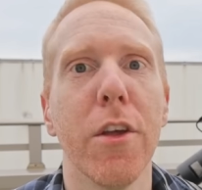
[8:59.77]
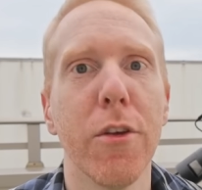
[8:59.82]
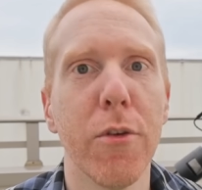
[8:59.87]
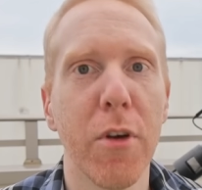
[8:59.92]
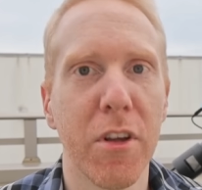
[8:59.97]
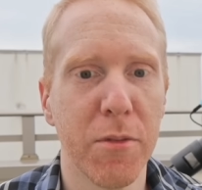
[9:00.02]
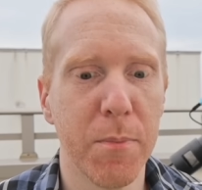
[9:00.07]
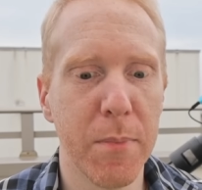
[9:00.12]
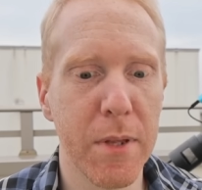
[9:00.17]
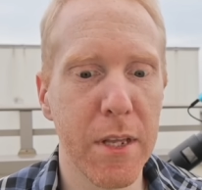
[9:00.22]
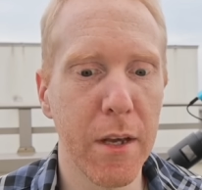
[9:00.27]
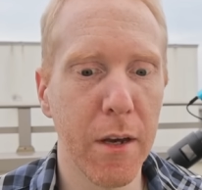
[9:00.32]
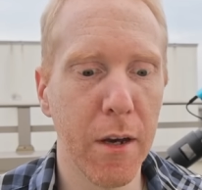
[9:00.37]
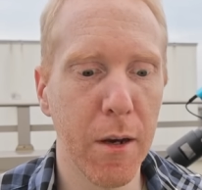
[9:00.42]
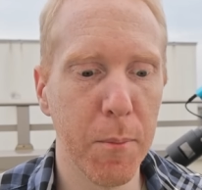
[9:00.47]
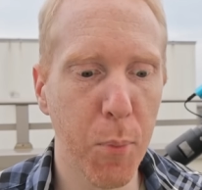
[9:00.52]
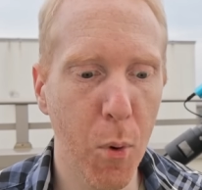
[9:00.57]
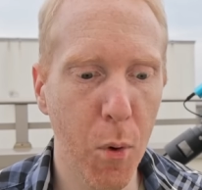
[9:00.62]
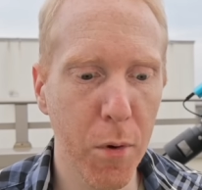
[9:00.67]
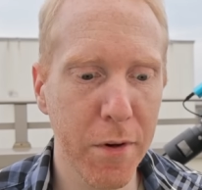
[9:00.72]

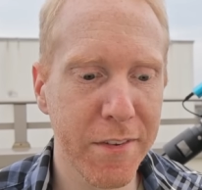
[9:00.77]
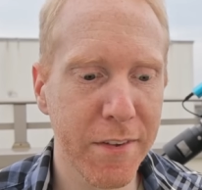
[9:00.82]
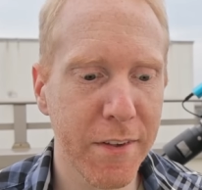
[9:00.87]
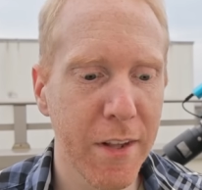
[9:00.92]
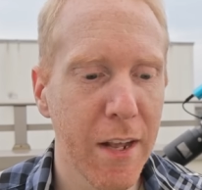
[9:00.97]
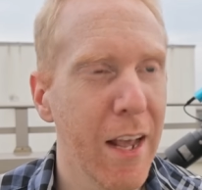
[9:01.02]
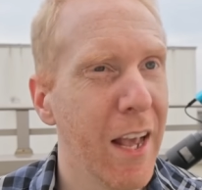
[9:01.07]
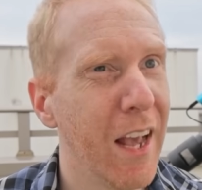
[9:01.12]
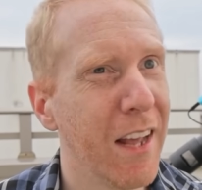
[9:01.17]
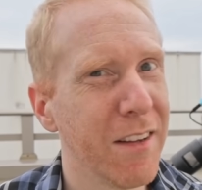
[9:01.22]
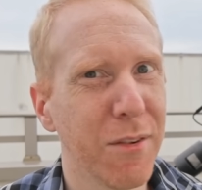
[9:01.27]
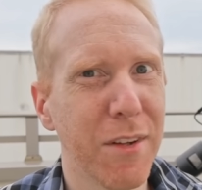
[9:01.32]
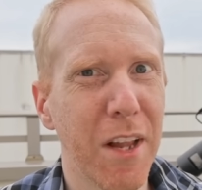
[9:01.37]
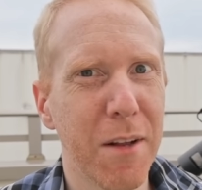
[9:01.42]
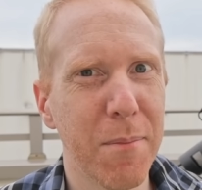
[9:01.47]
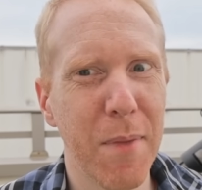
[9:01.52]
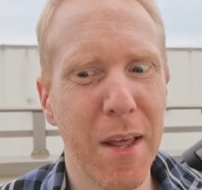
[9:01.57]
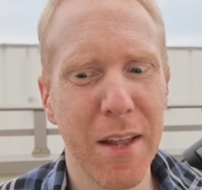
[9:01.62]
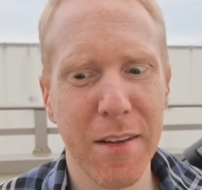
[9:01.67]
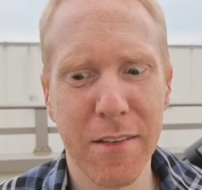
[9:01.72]
USB ports, and so
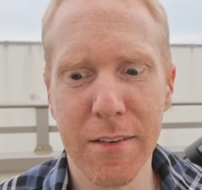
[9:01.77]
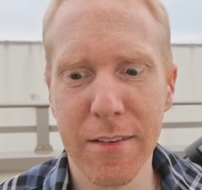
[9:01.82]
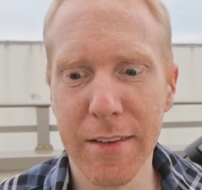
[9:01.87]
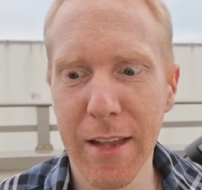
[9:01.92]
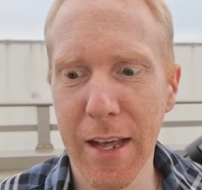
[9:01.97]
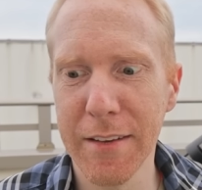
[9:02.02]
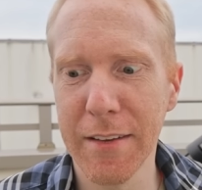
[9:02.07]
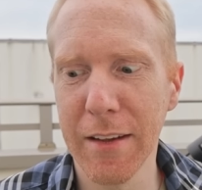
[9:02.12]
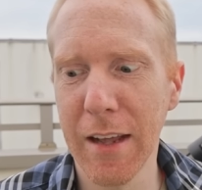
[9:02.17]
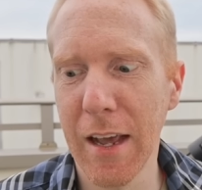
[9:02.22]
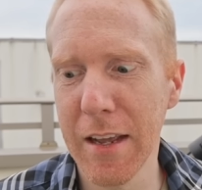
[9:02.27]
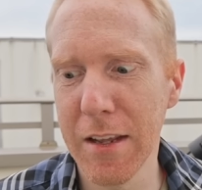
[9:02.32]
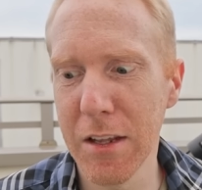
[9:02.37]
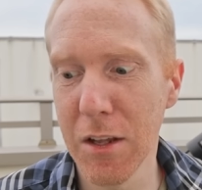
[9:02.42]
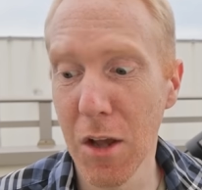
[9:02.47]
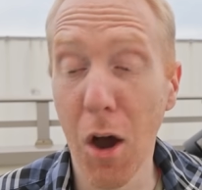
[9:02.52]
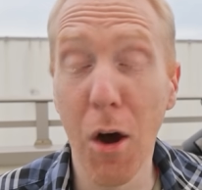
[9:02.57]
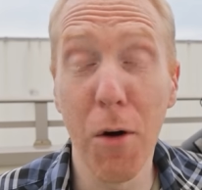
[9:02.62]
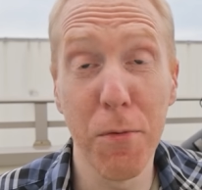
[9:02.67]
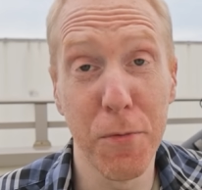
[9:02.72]
that meant that
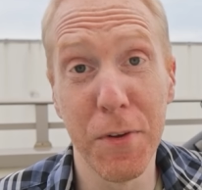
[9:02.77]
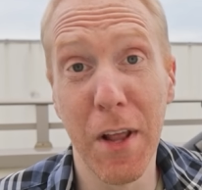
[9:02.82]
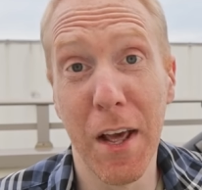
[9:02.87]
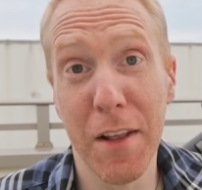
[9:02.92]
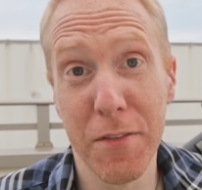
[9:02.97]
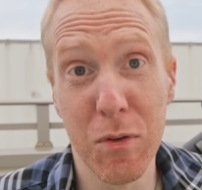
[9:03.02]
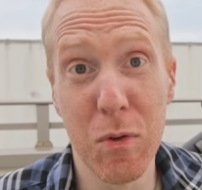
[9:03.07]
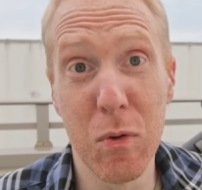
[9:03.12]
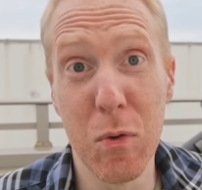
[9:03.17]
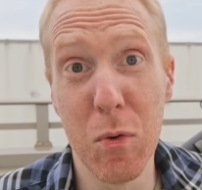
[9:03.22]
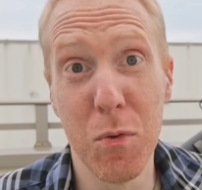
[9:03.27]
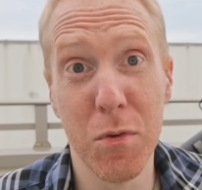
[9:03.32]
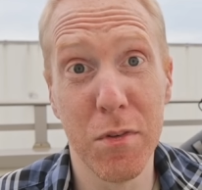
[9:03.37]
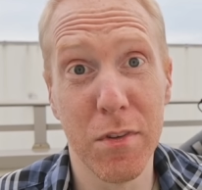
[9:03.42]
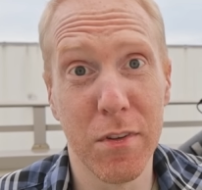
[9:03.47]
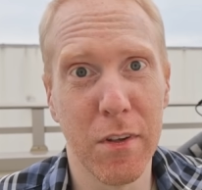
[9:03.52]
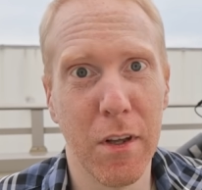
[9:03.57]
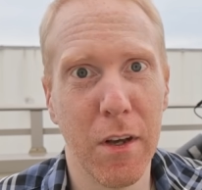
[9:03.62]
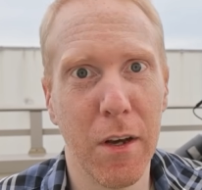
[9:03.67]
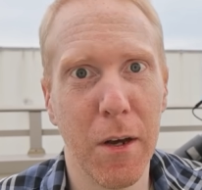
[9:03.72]
I often had to use